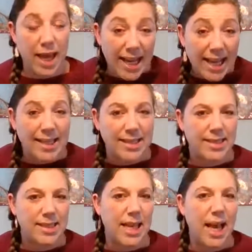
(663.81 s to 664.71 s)
It
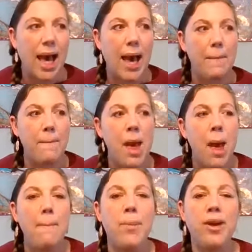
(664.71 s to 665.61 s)
is.
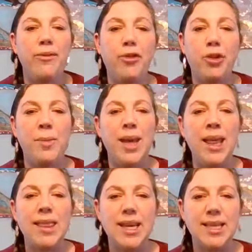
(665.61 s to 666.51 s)
But for
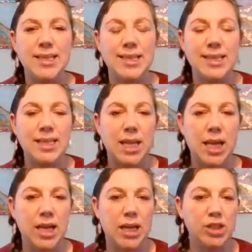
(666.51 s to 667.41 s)
me, this
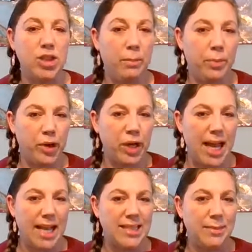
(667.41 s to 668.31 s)
jumper
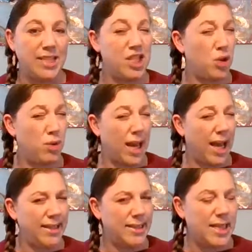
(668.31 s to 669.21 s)
is a bit too
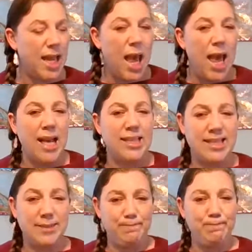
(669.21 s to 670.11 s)
light.
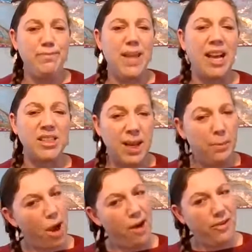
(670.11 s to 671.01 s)
It's actually
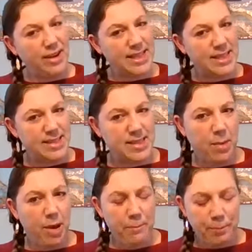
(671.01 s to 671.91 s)
perfect in the summer.